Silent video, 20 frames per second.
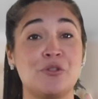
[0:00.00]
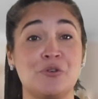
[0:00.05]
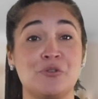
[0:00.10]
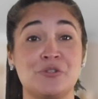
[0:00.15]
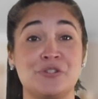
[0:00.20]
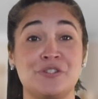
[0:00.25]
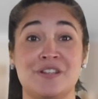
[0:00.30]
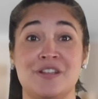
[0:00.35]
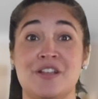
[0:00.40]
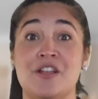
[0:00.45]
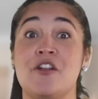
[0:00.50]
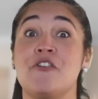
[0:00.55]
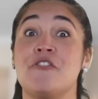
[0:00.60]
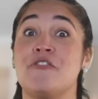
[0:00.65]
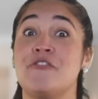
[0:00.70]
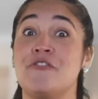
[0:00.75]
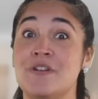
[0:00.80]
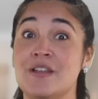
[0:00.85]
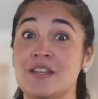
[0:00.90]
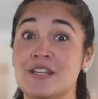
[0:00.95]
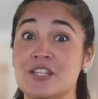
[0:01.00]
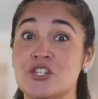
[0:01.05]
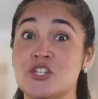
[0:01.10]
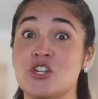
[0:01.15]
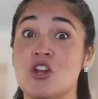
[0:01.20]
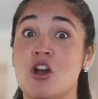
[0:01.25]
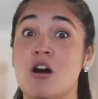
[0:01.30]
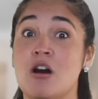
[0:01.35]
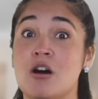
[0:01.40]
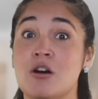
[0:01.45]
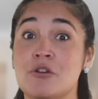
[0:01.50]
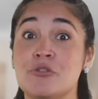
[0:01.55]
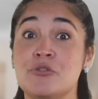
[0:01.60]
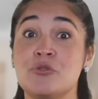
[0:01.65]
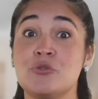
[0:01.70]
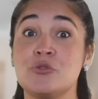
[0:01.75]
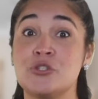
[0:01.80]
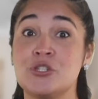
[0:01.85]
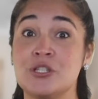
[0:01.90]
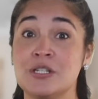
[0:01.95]
dos, finish all
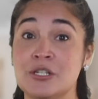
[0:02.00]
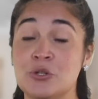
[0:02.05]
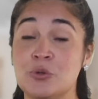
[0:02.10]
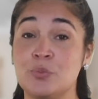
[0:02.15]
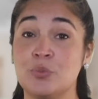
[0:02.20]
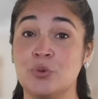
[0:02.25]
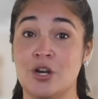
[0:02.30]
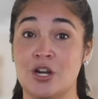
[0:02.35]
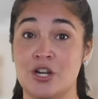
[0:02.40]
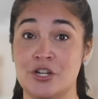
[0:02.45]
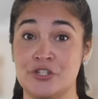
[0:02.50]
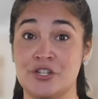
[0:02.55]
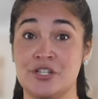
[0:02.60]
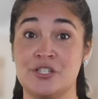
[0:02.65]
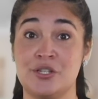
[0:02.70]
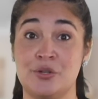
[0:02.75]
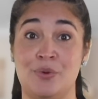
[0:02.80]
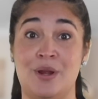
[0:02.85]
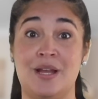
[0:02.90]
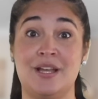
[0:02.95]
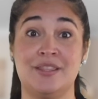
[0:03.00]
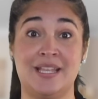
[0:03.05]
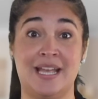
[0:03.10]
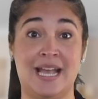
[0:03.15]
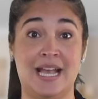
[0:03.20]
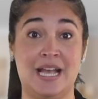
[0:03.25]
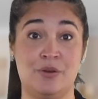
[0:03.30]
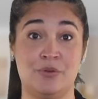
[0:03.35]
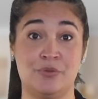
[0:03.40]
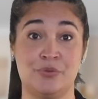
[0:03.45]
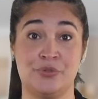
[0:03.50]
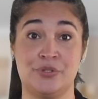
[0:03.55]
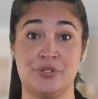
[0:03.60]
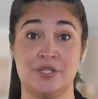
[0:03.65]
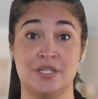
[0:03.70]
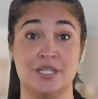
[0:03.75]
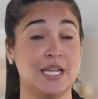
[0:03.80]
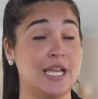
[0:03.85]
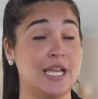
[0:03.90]
those little projects around the house